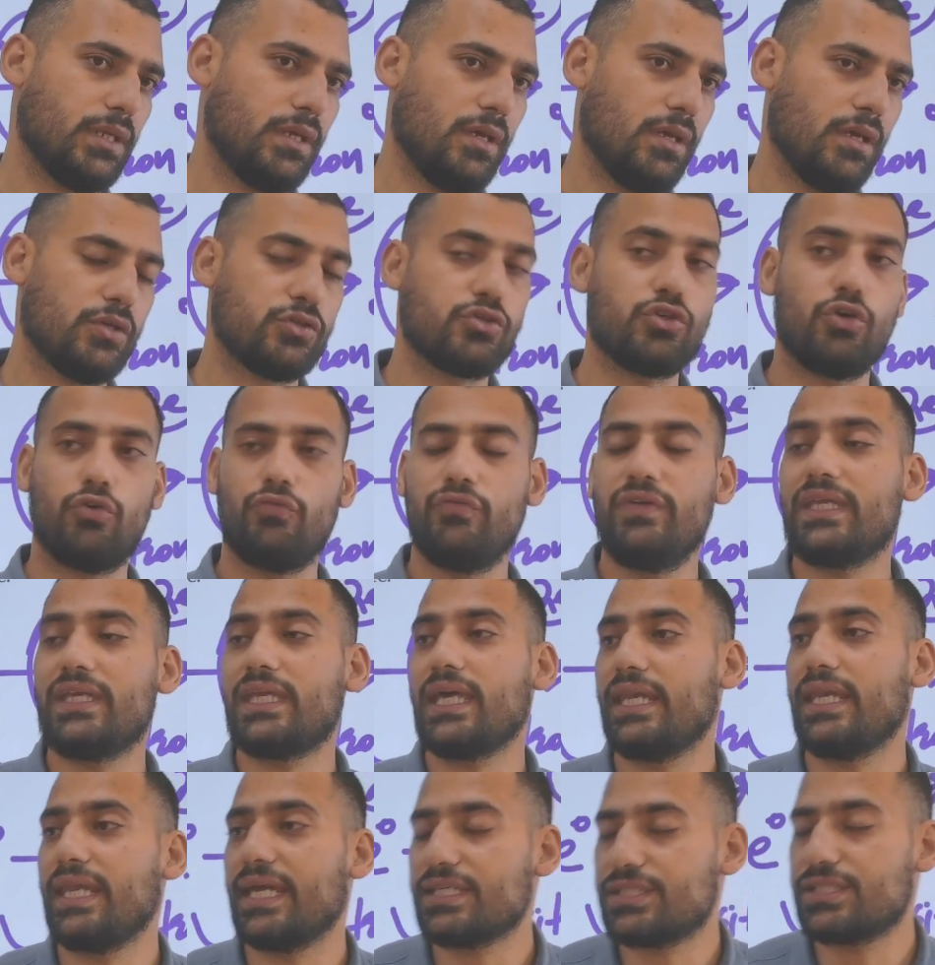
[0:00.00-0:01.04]
So we
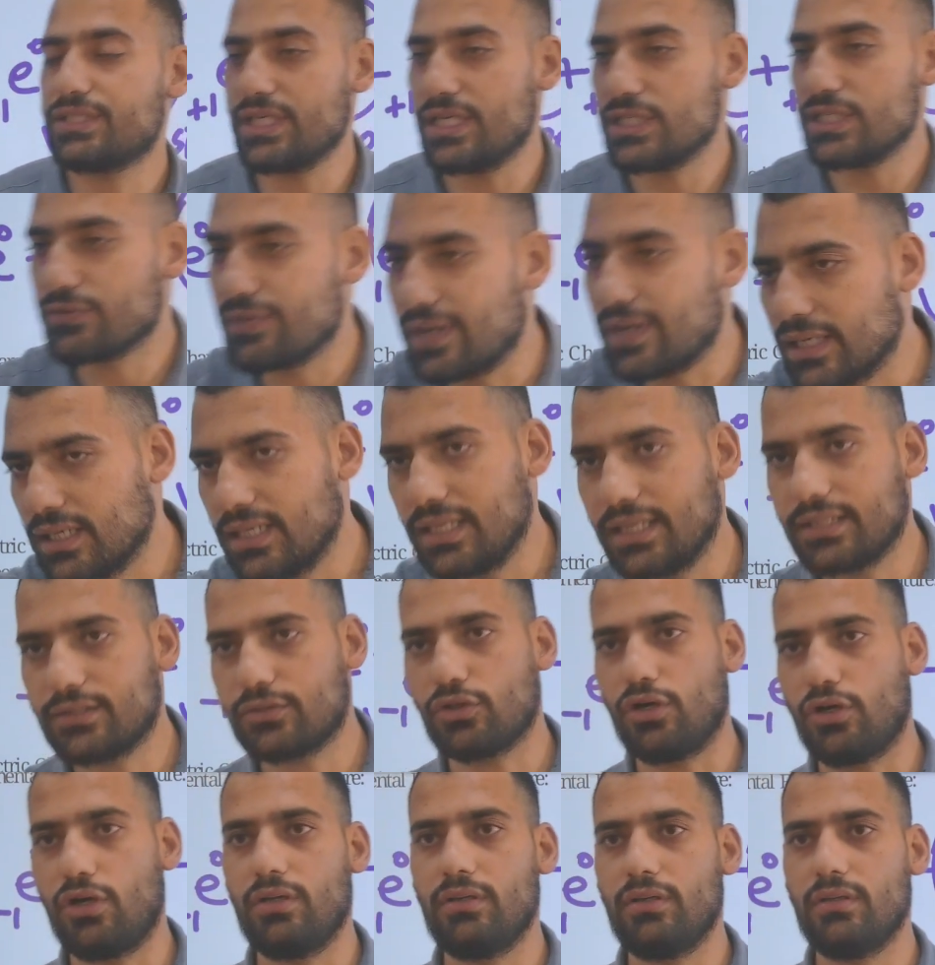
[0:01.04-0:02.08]
can exchange 1
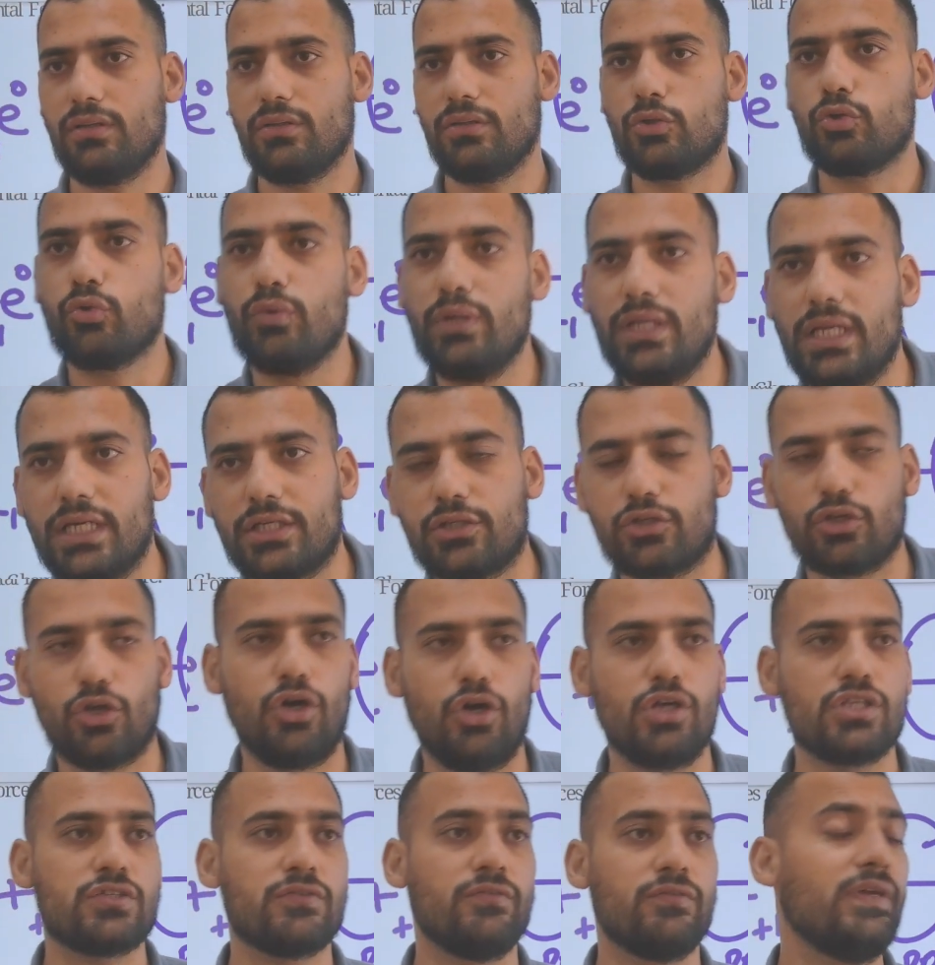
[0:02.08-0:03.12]
electron, 2
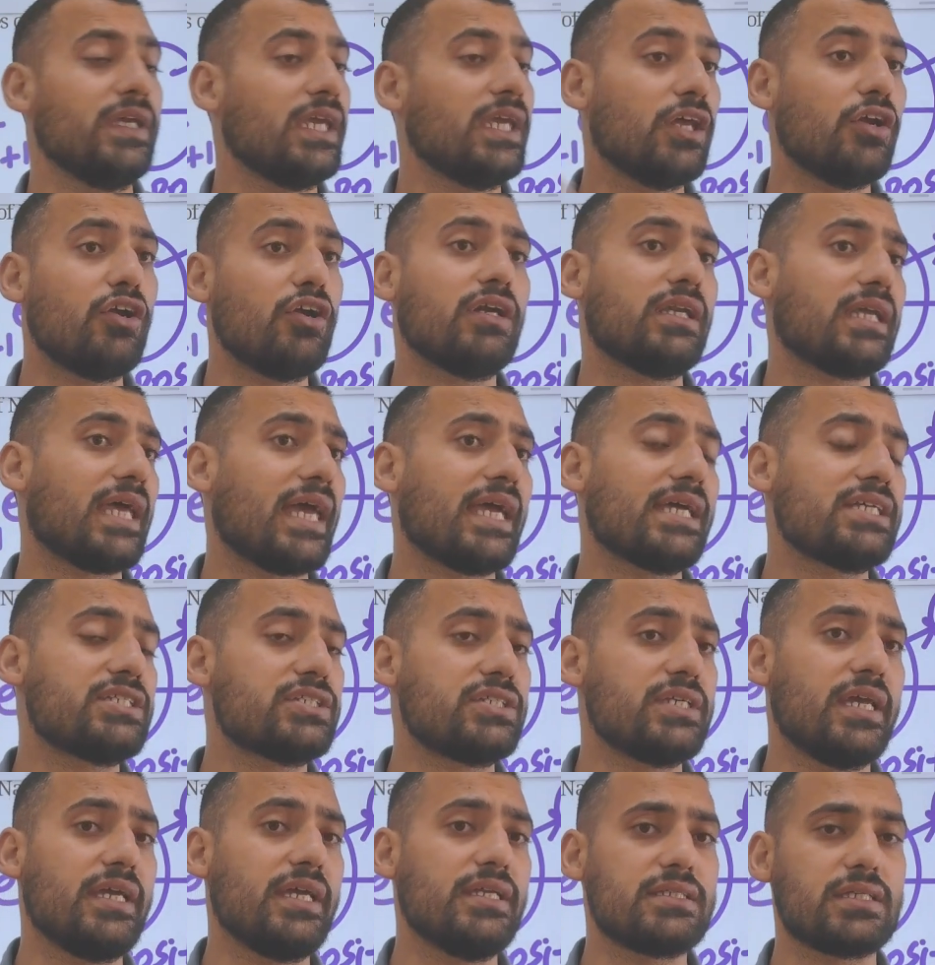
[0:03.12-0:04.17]
electrons. We cannot
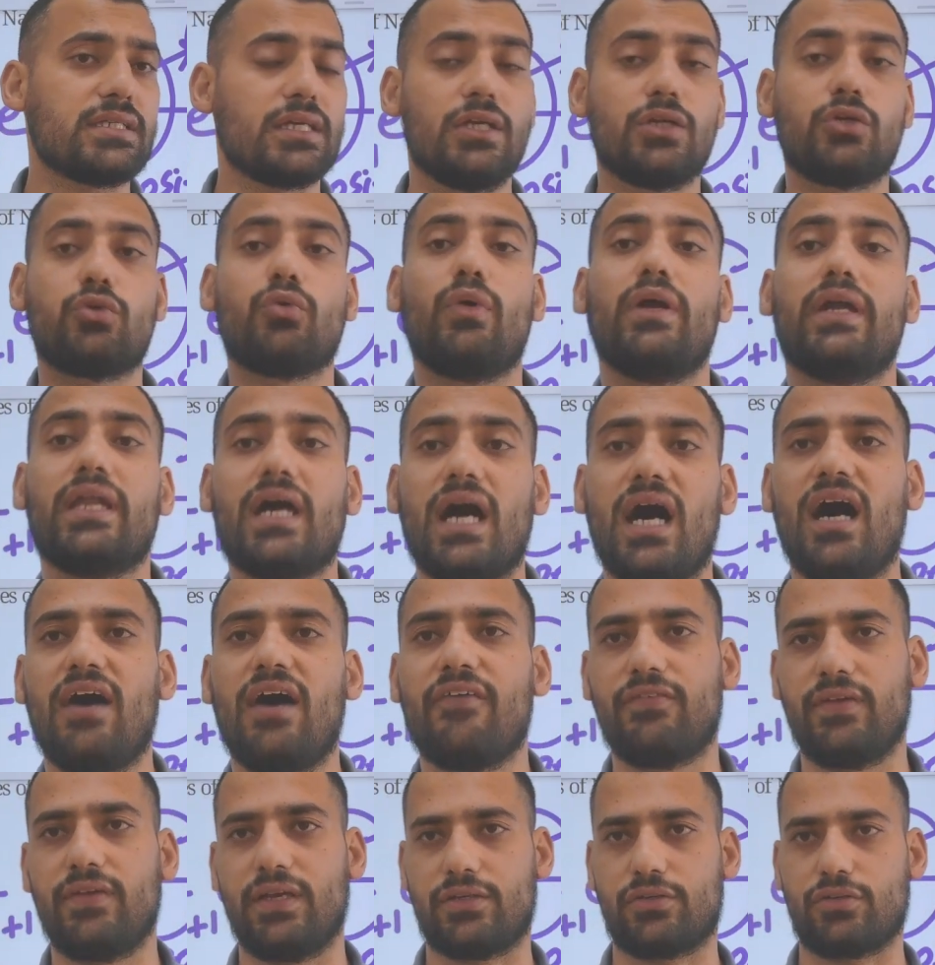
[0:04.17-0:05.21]
exchange 2.5
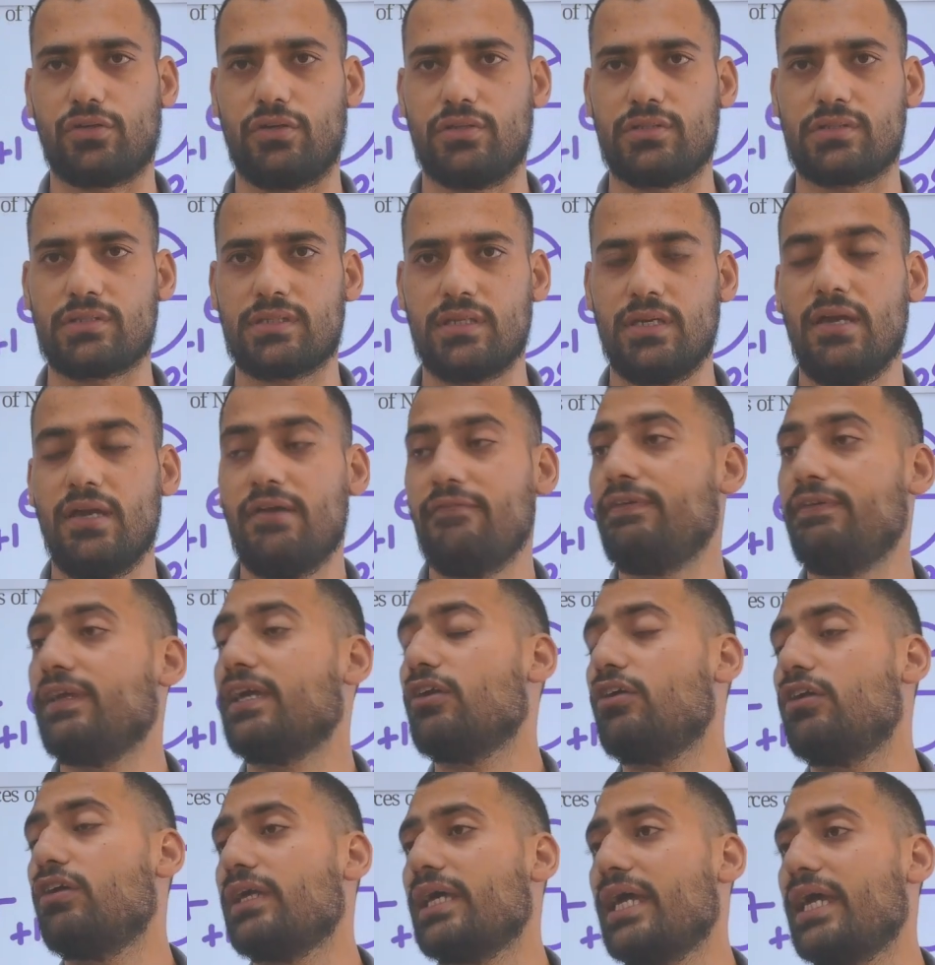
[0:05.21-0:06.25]
electrons. We
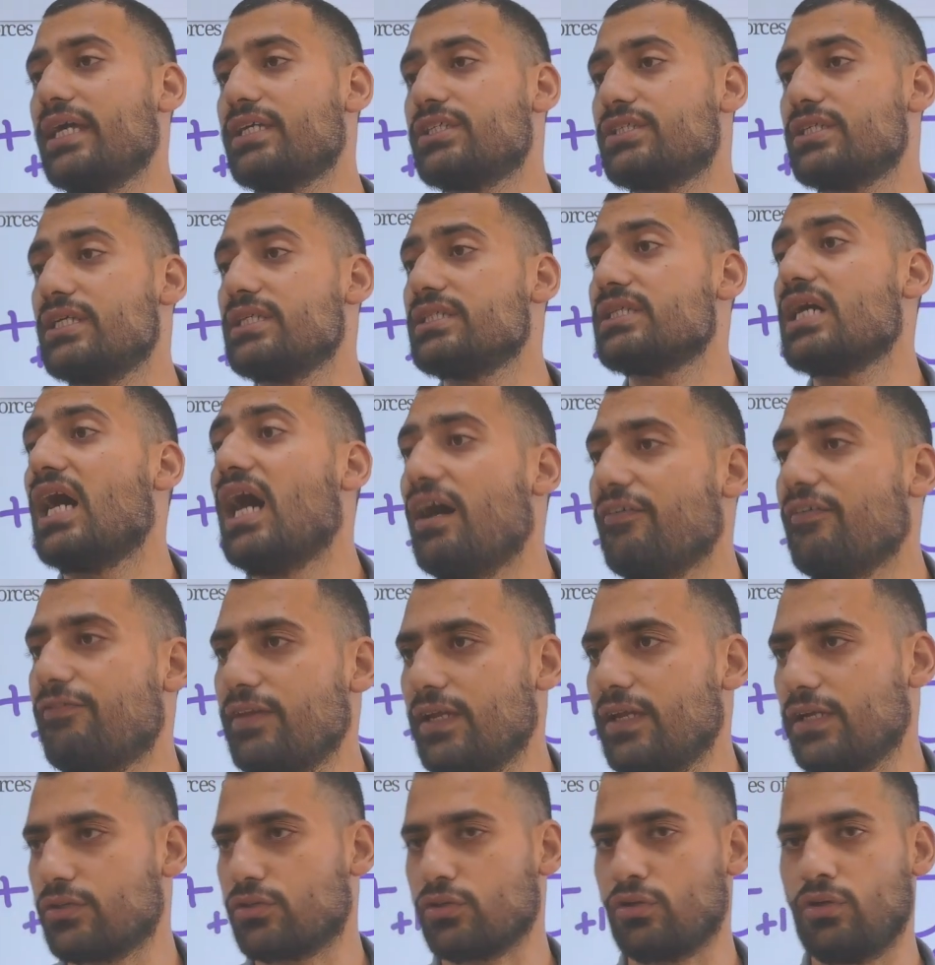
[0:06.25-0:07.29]
cannot exchange half
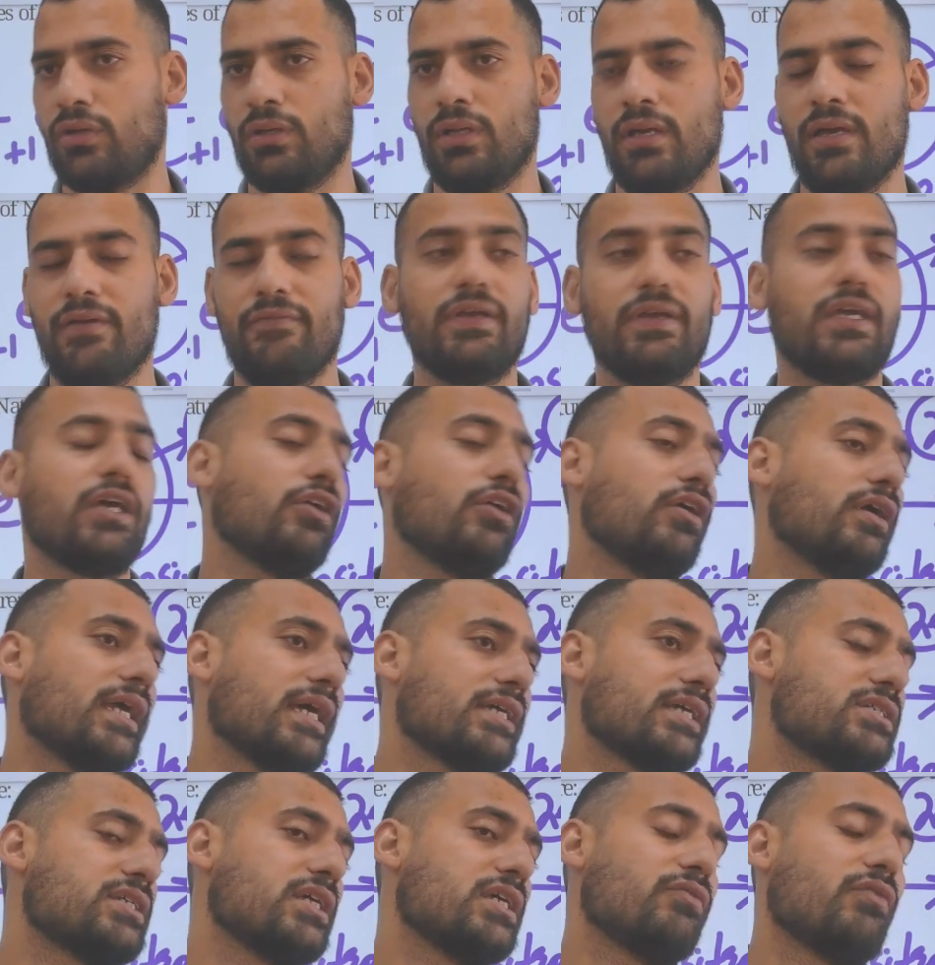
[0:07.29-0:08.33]
electron. We cannot
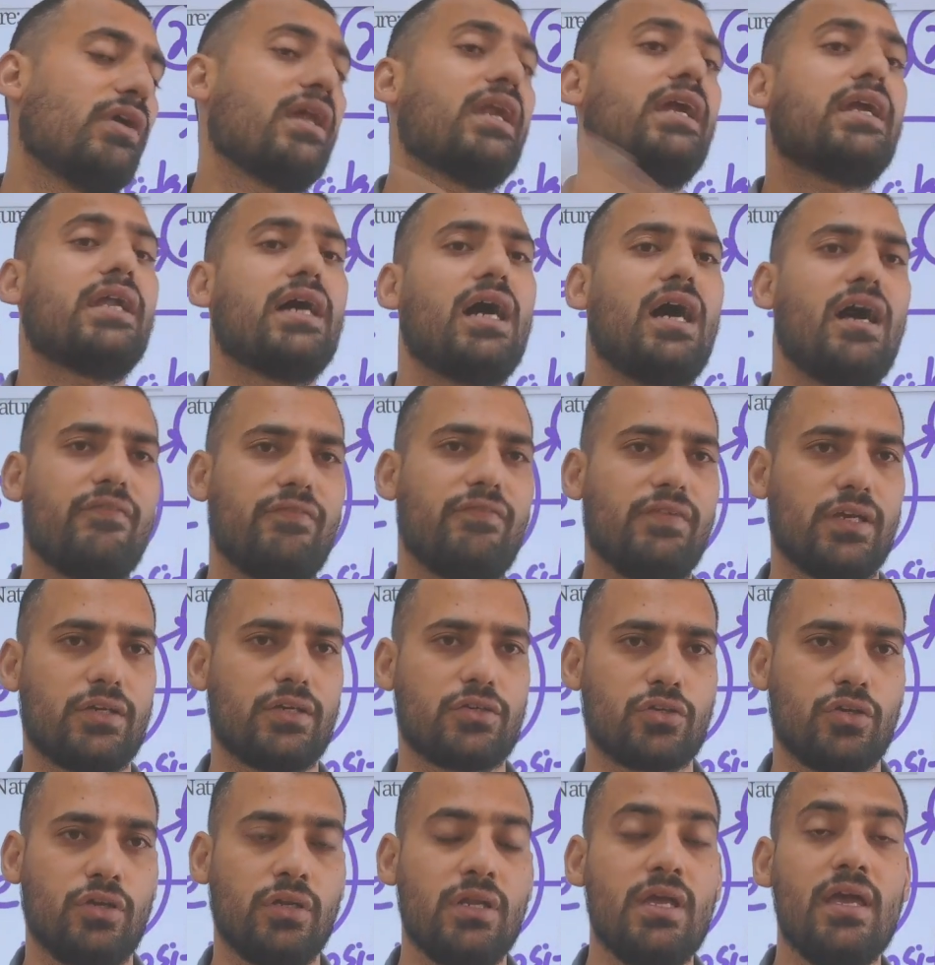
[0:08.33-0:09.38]
exchange 1.5
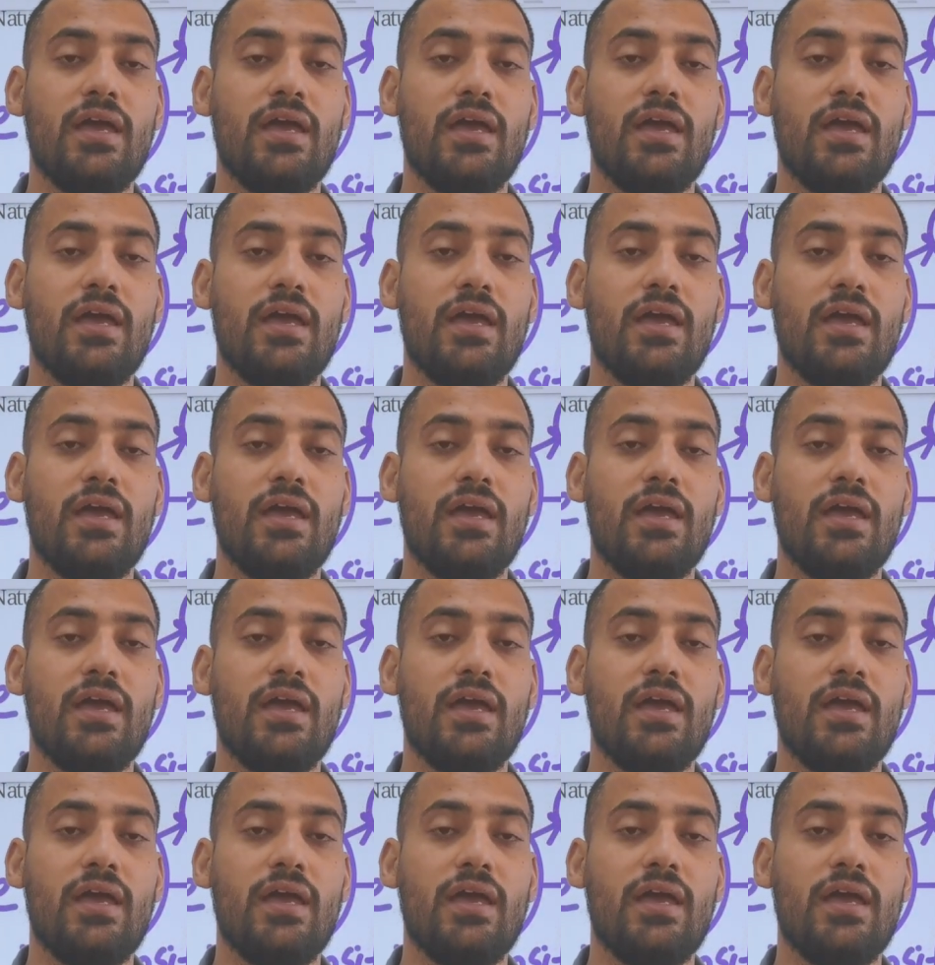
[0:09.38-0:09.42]
electron.